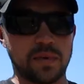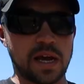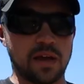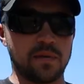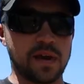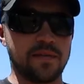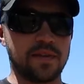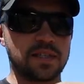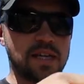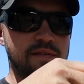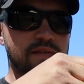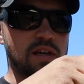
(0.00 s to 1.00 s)
Now that we have the
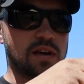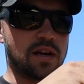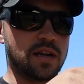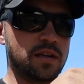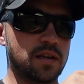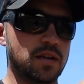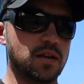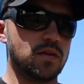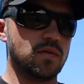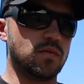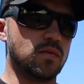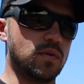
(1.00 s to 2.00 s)
safety on,
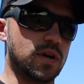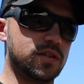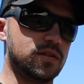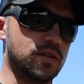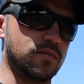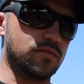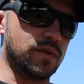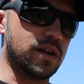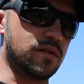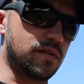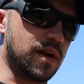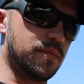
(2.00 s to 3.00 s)
we'll want to
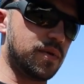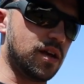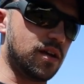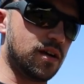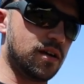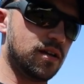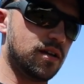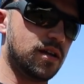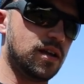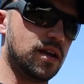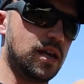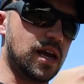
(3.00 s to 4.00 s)
regrip here,
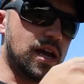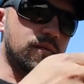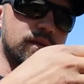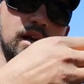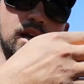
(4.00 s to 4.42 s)
and we're